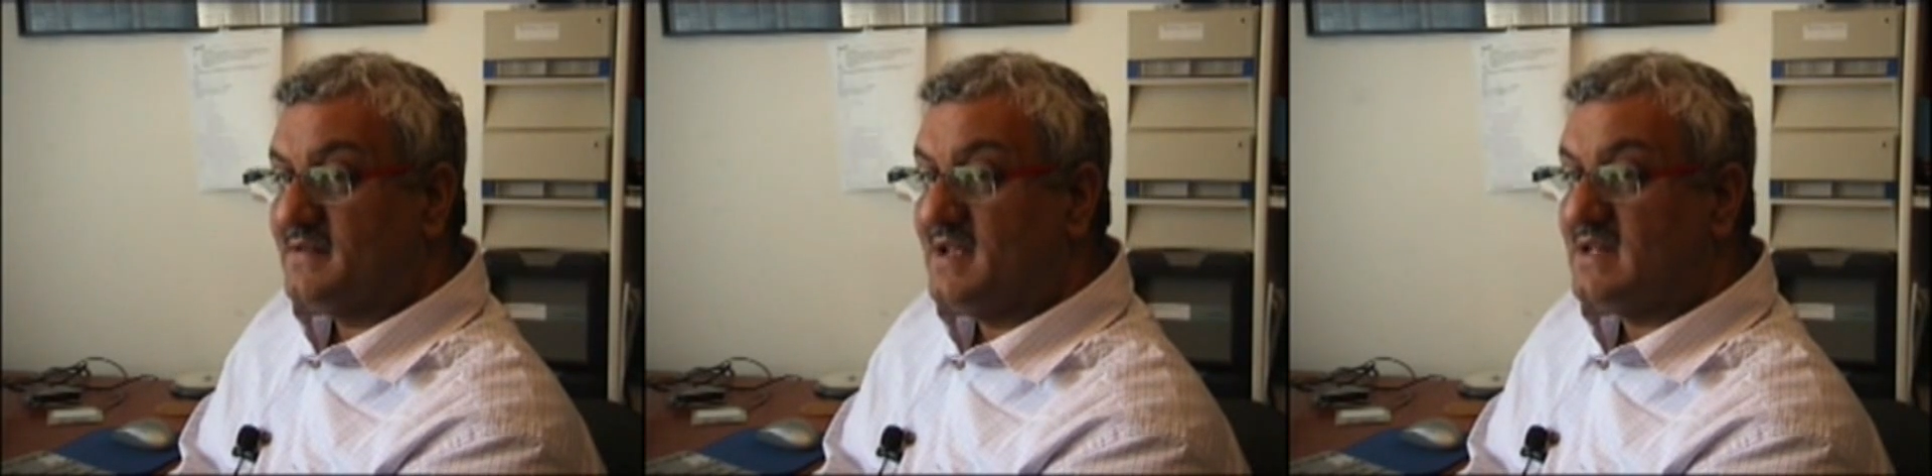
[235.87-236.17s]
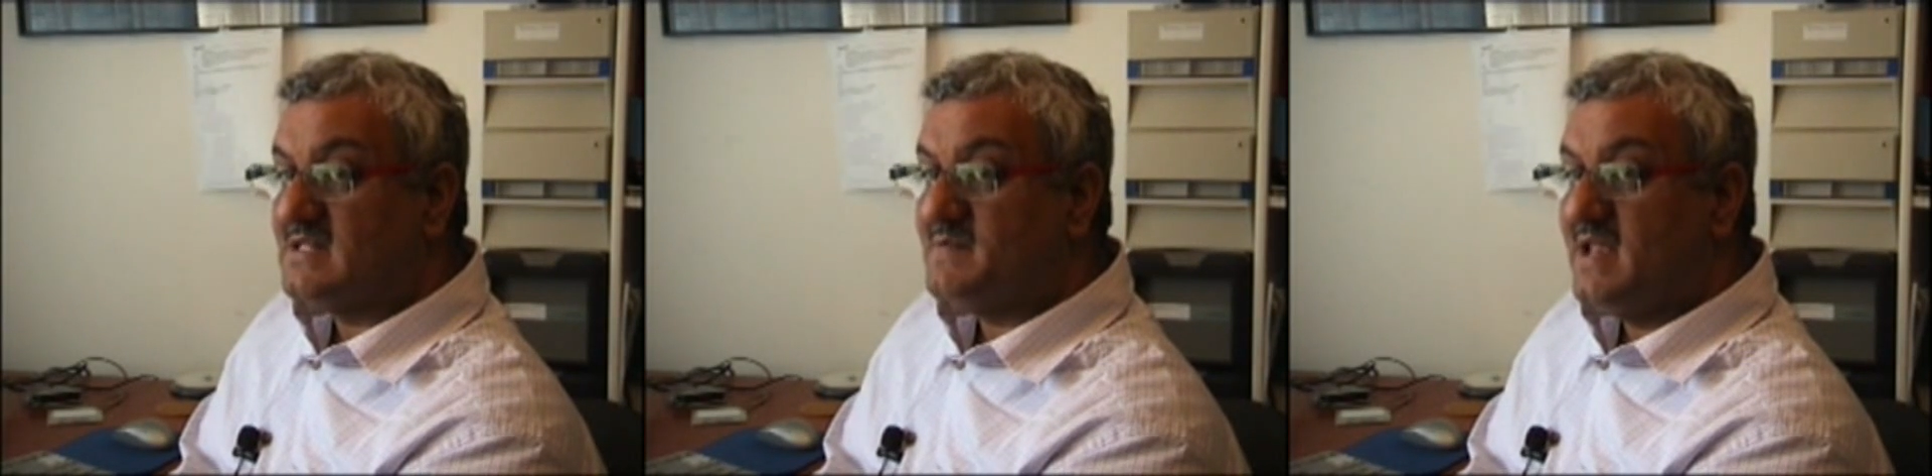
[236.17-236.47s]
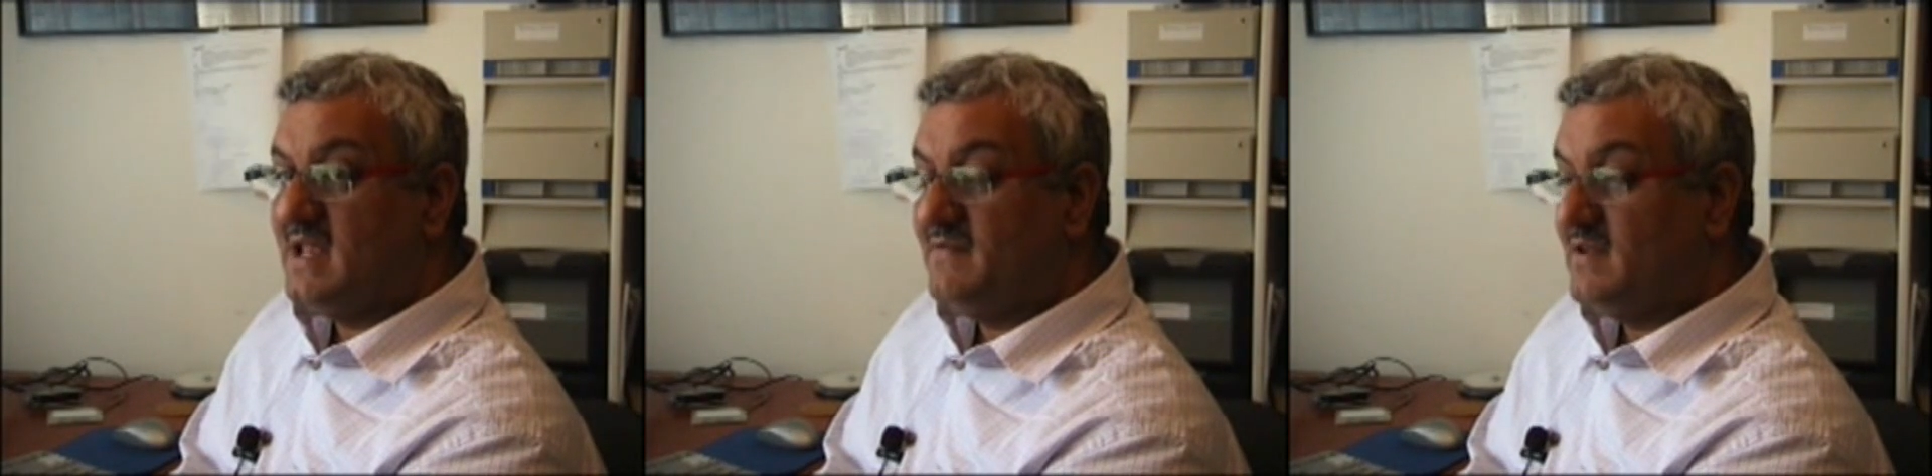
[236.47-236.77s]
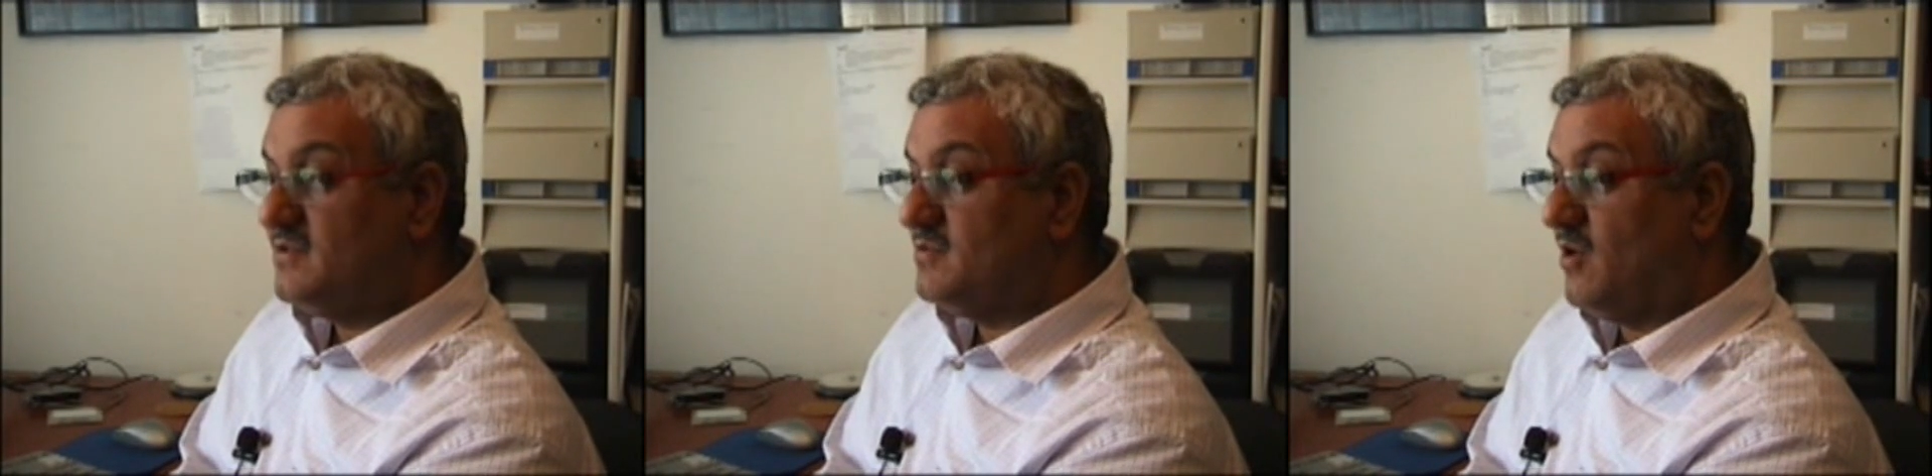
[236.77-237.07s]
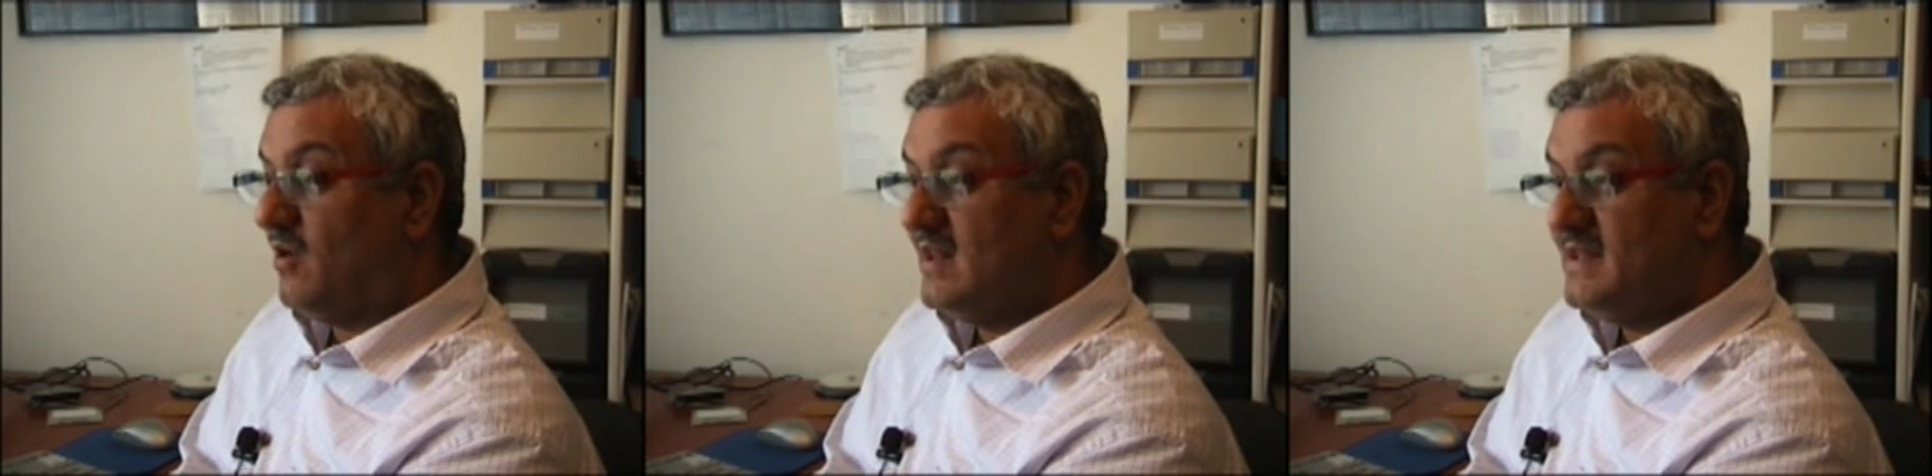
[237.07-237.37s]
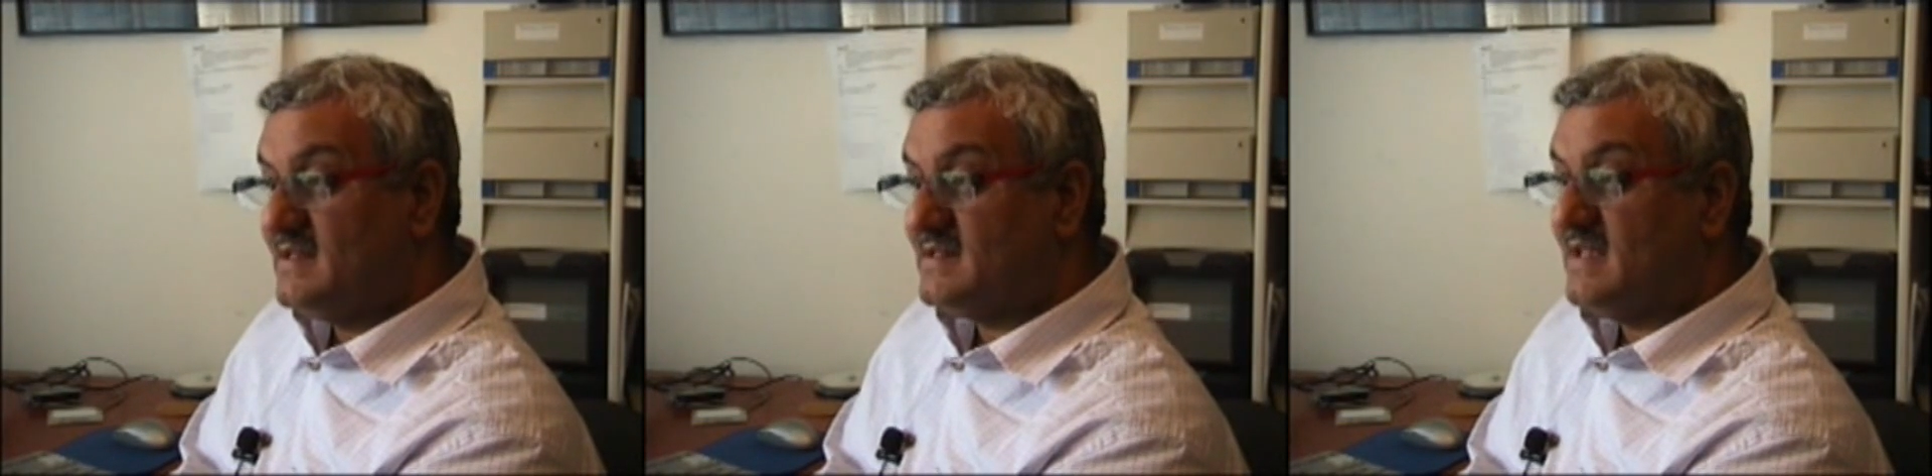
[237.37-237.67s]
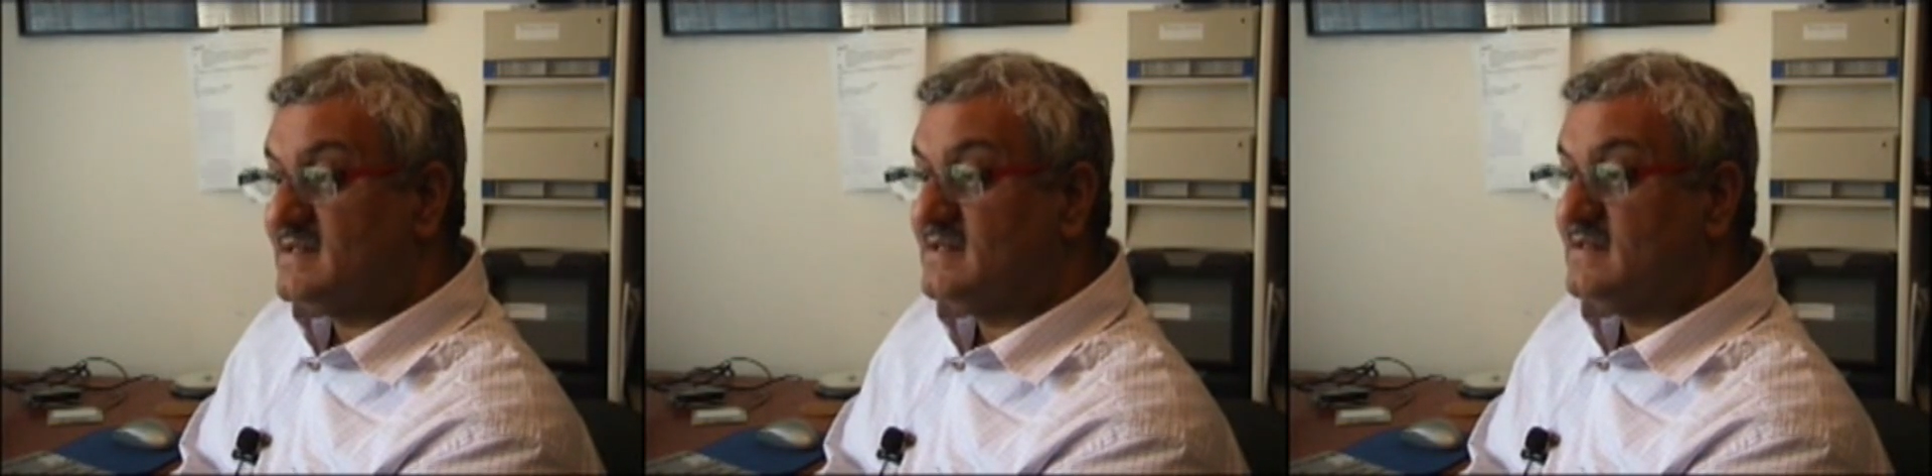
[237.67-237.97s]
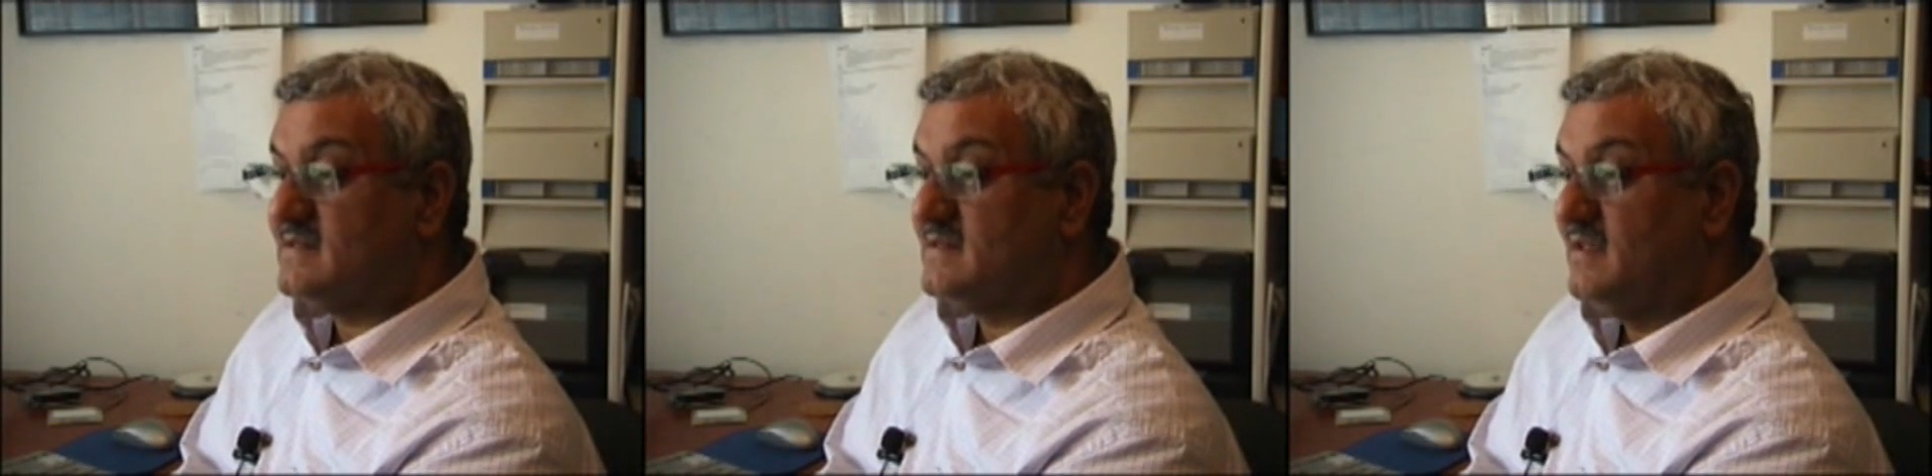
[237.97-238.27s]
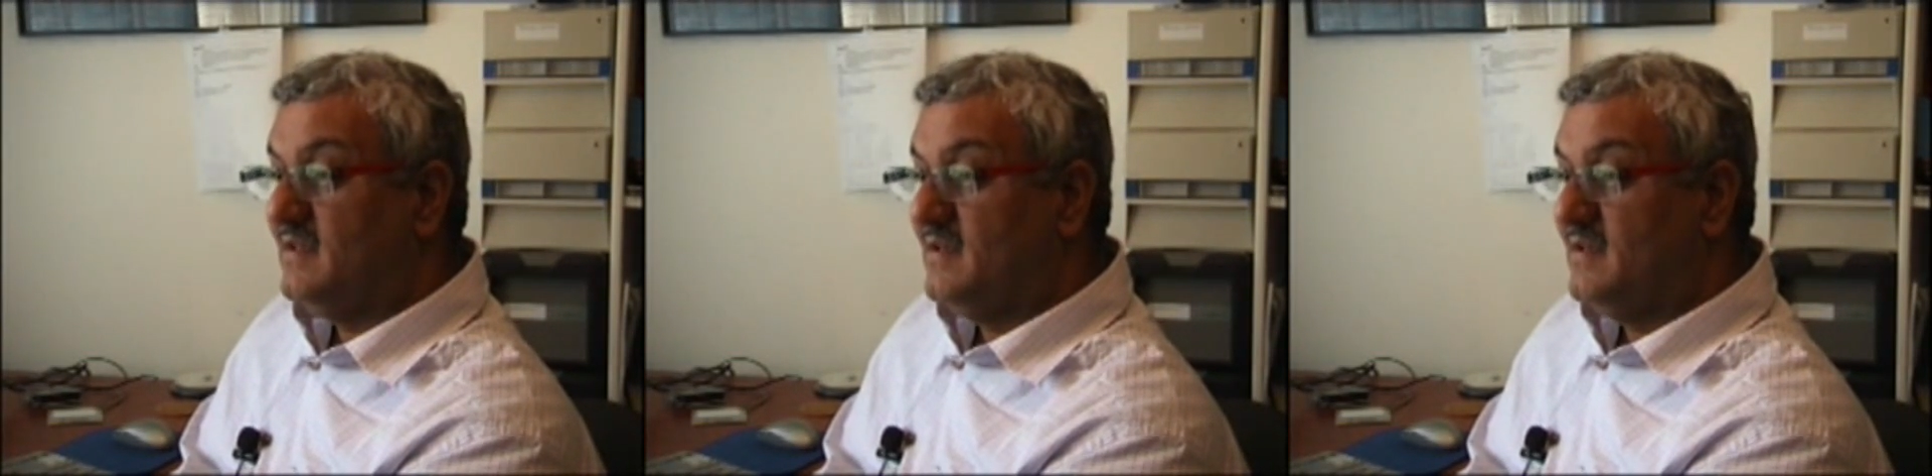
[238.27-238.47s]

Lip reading: that is being given to all these cases,